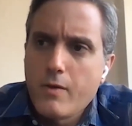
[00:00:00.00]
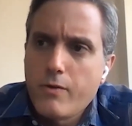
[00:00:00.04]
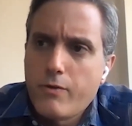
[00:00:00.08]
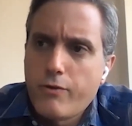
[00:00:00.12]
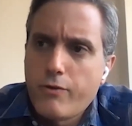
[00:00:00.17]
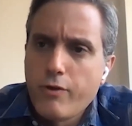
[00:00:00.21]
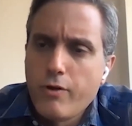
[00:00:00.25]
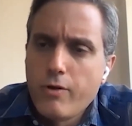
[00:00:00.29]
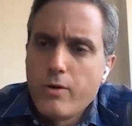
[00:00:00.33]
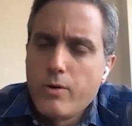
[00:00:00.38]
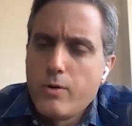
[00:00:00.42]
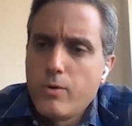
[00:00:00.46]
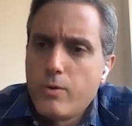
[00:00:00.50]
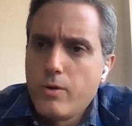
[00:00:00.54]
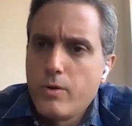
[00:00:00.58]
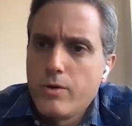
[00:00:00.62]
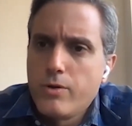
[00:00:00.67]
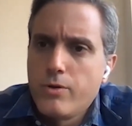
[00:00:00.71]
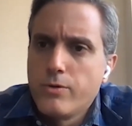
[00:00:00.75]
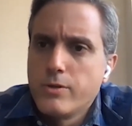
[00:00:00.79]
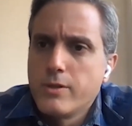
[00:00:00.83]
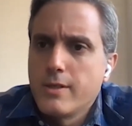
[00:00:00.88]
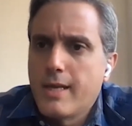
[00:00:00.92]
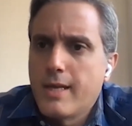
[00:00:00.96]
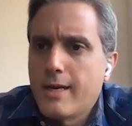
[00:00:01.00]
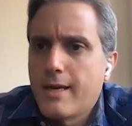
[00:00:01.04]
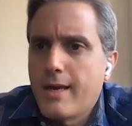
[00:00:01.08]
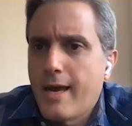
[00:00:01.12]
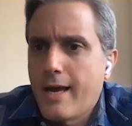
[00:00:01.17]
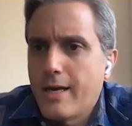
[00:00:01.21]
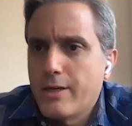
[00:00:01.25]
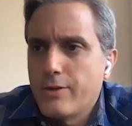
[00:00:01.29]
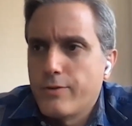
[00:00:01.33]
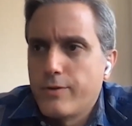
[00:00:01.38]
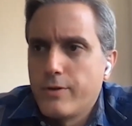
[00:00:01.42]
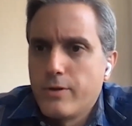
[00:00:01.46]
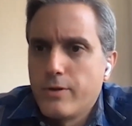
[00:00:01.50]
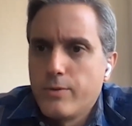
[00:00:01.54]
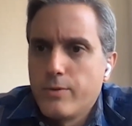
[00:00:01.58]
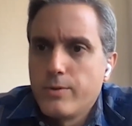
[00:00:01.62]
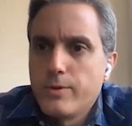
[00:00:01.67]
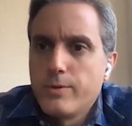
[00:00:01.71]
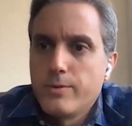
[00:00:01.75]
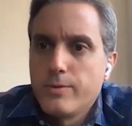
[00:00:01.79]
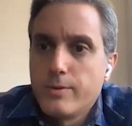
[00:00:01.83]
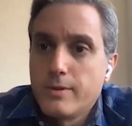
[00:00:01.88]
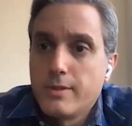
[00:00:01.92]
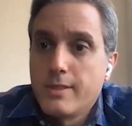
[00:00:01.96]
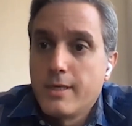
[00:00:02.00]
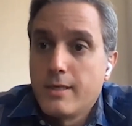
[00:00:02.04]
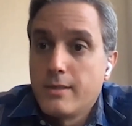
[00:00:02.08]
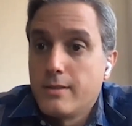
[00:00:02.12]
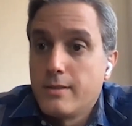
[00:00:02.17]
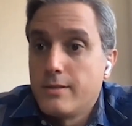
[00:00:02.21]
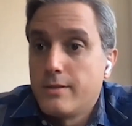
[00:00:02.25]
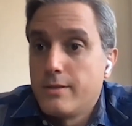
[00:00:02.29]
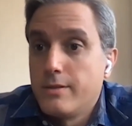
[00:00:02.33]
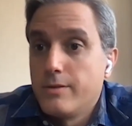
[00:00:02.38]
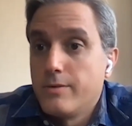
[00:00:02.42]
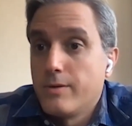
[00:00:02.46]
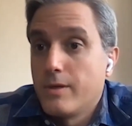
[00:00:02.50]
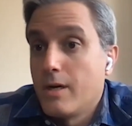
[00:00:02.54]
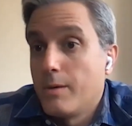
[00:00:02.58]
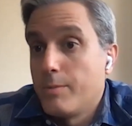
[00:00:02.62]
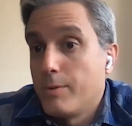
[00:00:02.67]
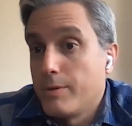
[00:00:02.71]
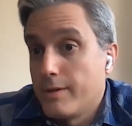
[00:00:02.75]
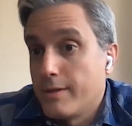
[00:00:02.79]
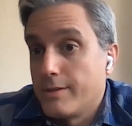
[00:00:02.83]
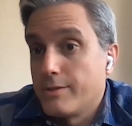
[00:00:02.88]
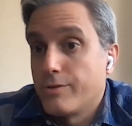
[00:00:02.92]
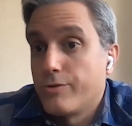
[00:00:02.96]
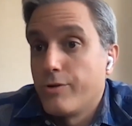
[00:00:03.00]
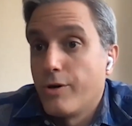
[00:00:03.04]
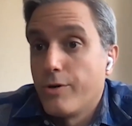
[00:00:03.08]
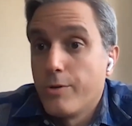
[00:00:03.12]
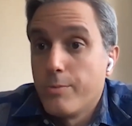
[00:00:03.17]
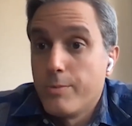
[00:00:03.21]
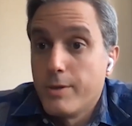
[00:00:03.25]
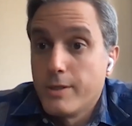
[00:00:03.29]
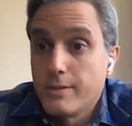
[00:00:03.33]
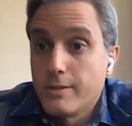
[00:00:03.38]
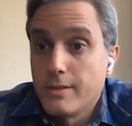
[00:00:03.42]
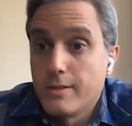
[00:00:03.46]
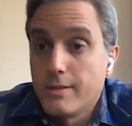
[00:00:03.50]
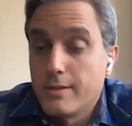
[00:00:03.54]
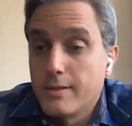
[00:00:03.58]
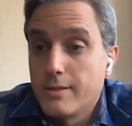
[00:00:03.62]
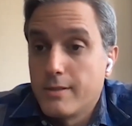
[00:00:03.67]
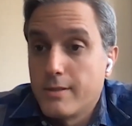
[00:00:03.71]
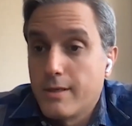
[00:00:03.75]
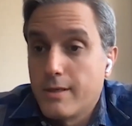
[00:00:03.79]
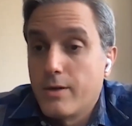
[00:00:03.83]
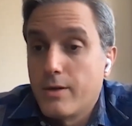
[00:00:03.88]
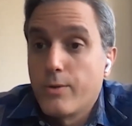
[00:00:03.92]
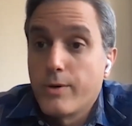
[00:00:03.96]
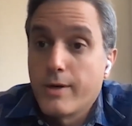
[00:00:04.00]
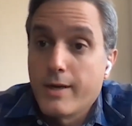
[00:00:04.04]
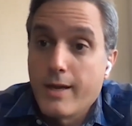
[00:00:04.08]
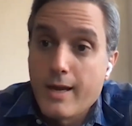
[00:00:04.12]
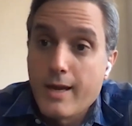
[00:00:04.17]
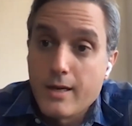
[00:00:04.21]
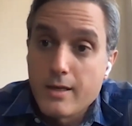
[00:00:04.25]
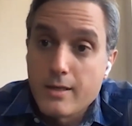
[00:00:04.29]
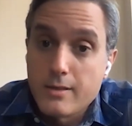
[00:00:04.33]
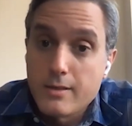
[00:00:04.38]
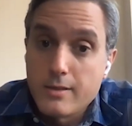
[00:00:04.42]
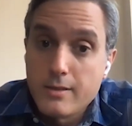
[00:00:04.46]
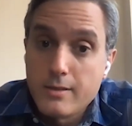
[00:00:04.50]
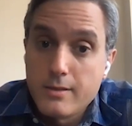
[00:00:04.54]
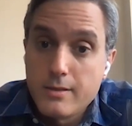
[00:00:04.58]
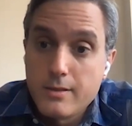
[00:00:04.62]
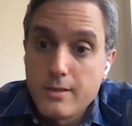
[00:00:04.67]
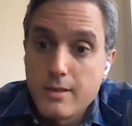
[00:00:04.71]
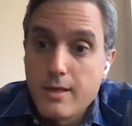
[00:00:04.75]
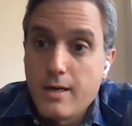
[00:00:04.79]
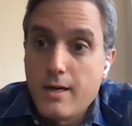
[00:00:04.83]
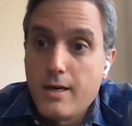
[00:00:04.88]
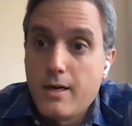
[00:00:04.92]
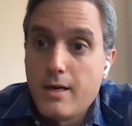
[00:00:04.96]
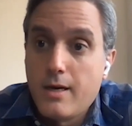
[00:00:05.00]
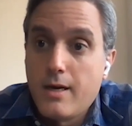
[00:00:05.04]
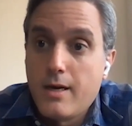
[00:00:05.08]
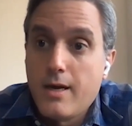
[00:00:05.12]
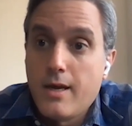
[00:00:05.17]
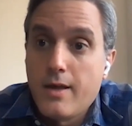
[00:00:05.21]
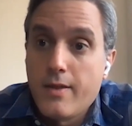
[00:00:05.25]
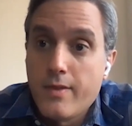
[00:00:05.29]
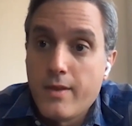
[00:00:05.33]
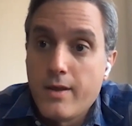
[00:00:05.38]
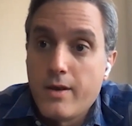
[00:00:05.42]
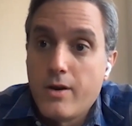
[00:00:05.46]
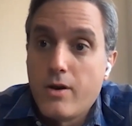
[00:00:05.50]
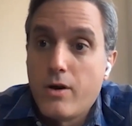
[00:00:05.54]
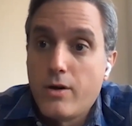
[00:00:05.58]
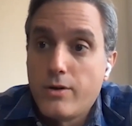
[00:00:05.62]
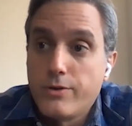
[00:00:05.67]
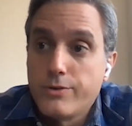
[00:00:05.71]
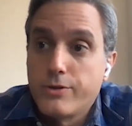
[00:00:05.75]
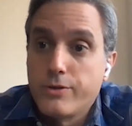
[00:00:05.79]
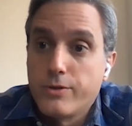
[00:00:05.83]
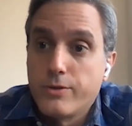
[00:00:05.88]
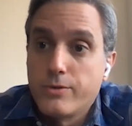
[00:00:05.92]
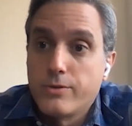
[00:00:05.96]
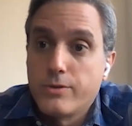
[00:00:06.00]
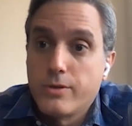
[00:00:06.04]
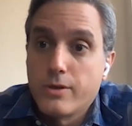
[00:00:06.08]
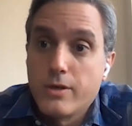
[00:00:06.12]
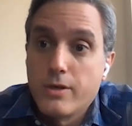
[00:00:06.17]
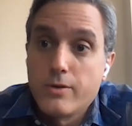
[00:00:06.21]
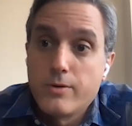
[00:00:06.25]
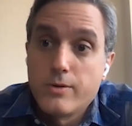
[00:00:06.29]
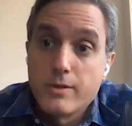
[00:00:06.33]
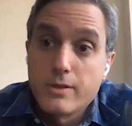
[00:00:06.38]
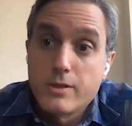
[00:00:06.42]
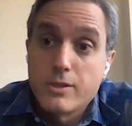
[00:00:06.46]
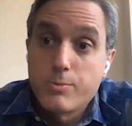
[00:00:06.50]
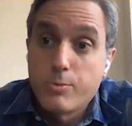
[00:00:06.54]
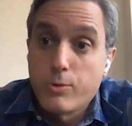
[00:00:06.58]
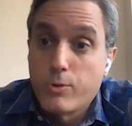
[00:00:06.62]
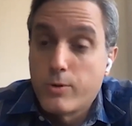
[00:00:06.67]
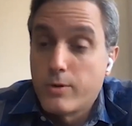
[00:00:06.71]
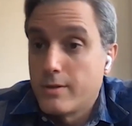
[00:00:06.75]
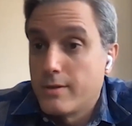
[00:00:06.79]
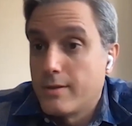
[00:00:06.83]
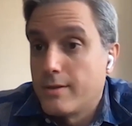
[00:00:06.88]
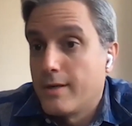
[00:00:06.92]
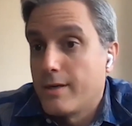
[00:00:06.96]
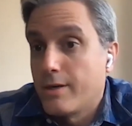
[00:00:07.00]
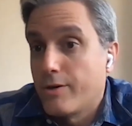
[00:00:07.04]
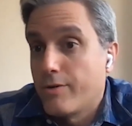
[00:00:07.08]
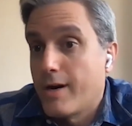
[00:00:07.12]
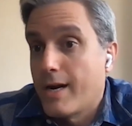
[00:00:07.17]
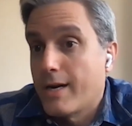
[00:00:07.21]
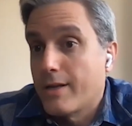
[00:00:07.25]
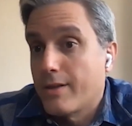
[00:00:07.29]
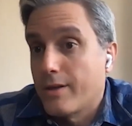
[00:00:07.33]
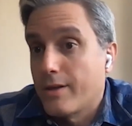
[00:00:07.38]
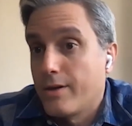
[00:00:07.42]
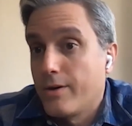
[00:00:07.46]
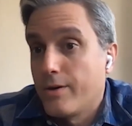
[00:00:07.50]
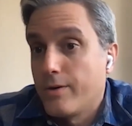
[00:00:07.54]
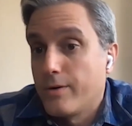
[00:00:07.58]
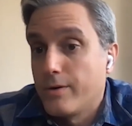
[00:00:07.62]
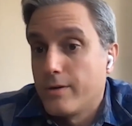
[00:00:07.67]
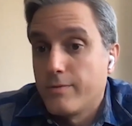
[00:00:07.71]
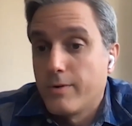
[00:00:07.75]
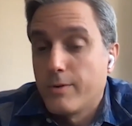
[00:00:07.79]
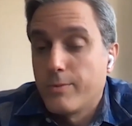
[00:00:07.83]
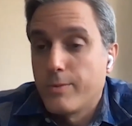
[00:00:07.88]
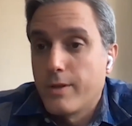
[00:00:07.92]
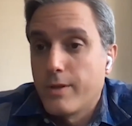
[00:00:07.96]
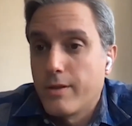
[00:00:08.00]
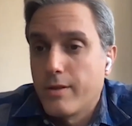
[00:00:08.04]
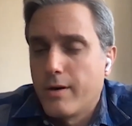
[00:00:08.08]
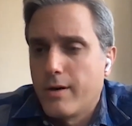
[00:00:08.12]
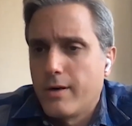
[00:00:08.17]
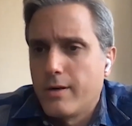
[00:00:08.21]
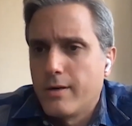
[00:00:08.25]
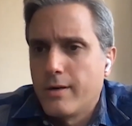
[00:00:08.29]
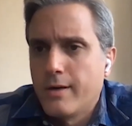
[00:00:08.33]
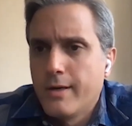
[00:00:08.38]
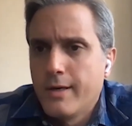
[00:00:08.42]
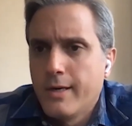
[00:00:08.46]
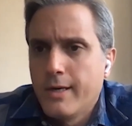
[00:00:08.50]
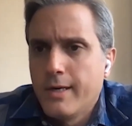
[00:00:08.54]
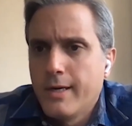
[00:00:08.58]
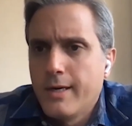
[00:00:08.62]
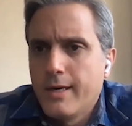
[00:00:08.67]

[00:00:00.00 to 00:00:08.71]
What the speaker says: So using that cash flow, we were intended to do a couple of things: grow the business organically, and then also to go and explore and crack the code of what we thought